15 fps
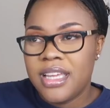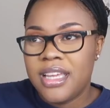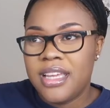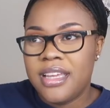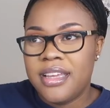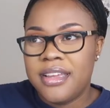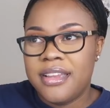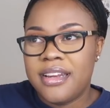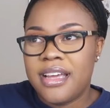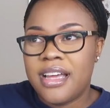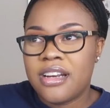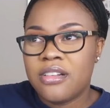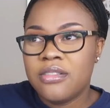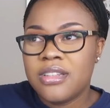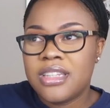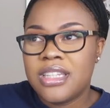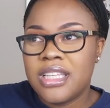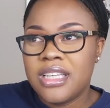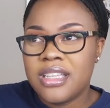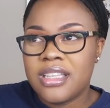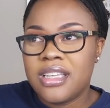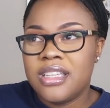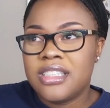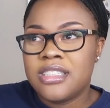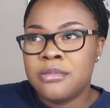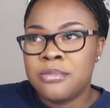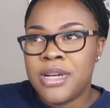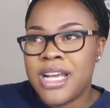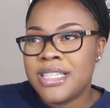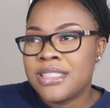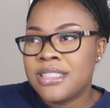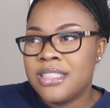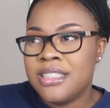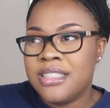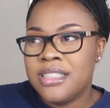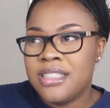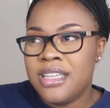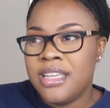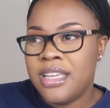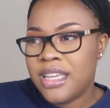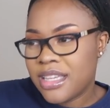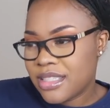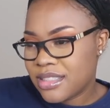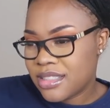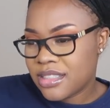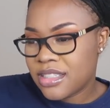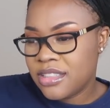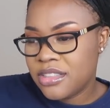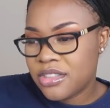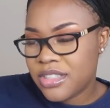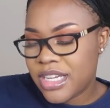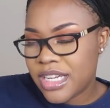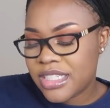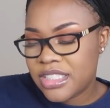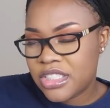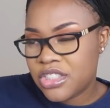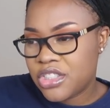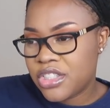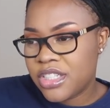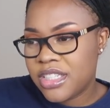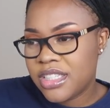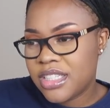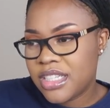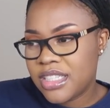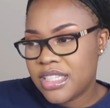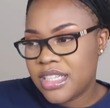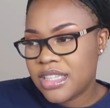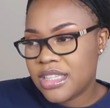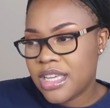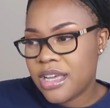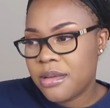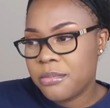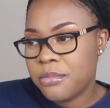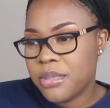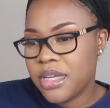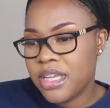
And I don't think it's Braxton Hicks contractions or anything like that,